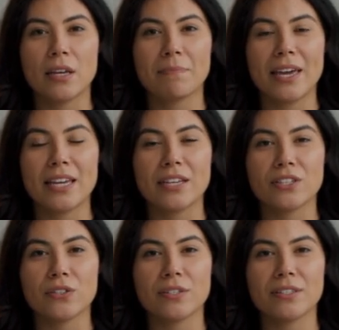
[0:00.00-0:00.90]
making
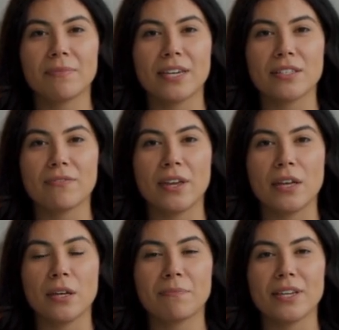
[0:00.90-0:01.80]
sure it's being
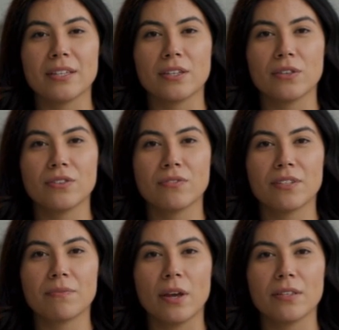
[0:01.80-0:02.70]
developed and used
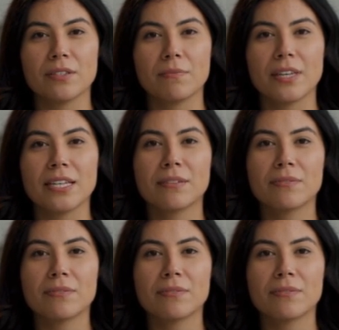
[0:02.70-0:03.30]
responsibly.